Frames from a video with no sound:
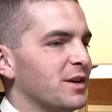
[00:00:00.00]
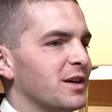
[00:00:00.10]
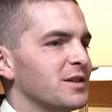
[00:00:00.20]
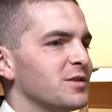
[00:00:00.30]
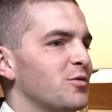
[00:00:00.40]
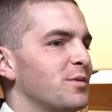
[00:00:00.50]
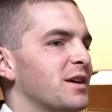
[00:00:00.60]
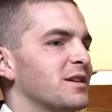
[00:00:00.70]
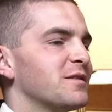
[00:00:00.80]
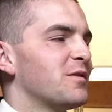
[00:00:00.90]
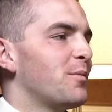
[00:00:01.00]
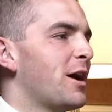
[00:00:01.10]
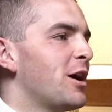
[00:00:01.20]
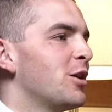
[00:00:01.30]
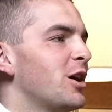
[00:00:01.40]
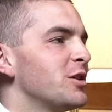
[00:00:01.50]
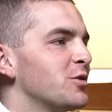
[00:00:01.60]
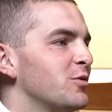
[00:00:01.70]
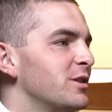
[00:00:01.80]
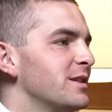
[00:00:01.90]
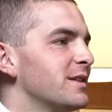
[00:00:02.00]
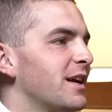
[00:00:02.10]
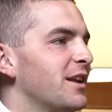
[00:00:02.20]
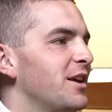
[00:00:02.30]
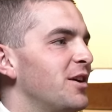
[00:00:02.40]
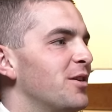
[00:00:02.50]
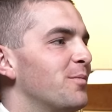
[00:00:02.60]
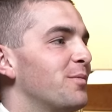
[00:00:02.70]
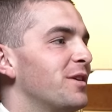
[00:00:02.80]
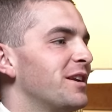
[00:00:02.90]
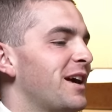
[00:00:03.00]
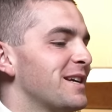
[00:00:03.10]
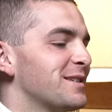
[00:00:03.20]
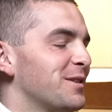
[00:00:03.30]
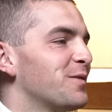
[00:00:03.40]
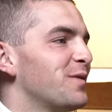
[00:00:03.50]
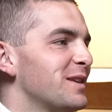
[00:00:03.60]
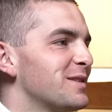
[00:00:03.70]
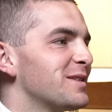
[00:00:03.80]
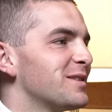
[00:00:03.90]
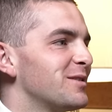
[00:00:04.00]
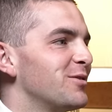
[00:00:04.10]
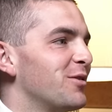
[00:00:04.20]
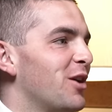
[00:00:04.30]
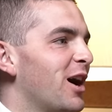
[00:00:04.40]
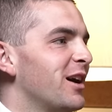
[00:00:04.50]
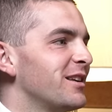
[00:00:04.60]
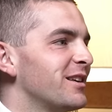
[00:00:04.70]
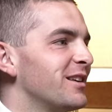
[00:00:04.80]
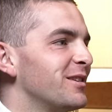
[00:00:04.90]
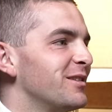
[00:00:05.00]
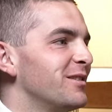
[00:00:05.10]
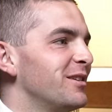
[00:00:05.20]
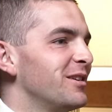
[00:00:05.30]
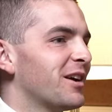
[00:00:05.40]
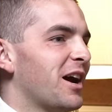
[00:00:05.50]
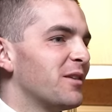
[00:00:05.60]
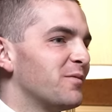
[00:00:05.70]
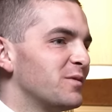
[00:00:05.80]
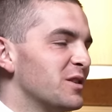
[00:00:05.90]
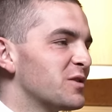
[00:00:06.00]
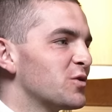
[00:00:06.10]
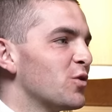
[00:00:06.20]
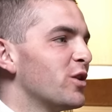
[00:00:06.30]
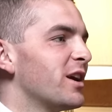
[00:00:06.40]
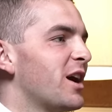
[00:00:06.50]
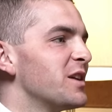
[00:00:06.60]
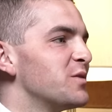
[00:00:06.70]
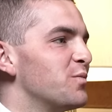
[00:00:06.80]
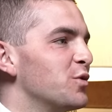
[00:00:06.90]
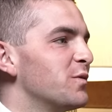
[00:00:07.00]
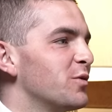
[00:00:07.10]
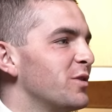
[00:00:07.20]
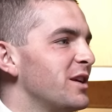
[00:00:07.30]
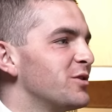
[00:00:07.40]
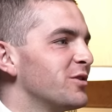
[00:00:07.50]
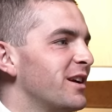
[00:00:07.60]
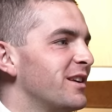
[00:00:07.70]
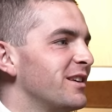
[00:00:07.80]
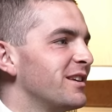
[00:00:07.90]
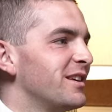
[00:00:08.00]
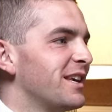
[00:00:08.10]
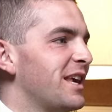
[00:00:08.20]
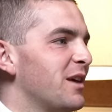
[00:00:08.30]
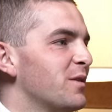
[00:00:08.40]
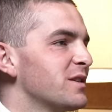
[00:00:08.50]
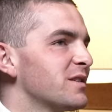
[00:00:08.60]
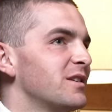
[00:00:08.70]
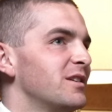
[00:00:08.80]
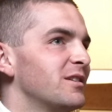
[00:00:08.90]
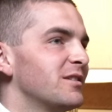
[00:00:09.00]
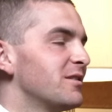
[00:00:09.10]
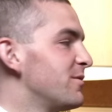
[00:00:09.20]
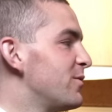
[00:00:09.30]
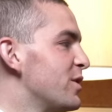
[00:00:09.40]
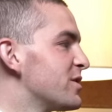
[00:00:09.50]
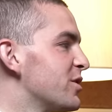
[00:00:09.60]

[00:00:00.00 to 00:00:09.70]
because of the biological and this and that, but as an offense to God and kind of destroying God's beautiful nature that He gave us for us